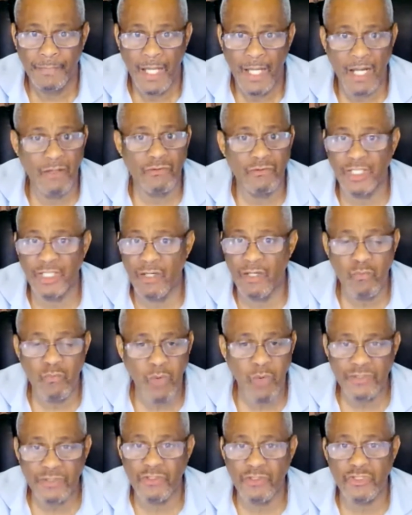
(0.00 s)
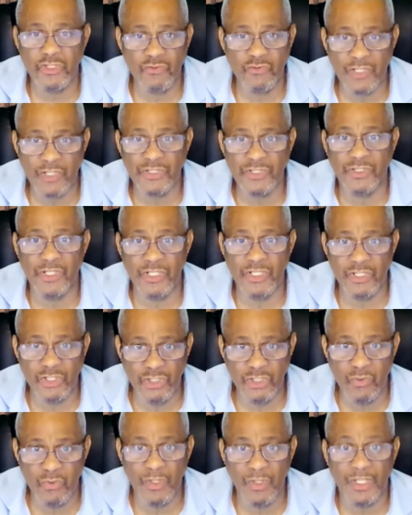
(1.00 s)
I don't care what the structure is
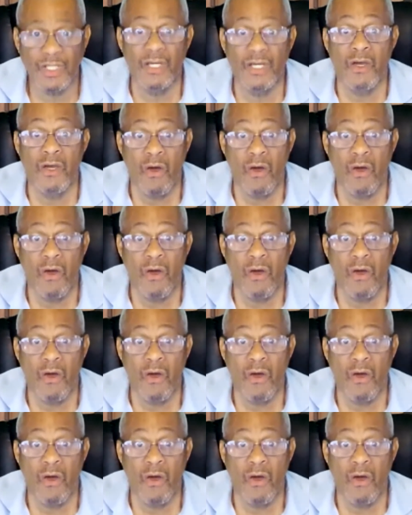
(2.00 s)
doing.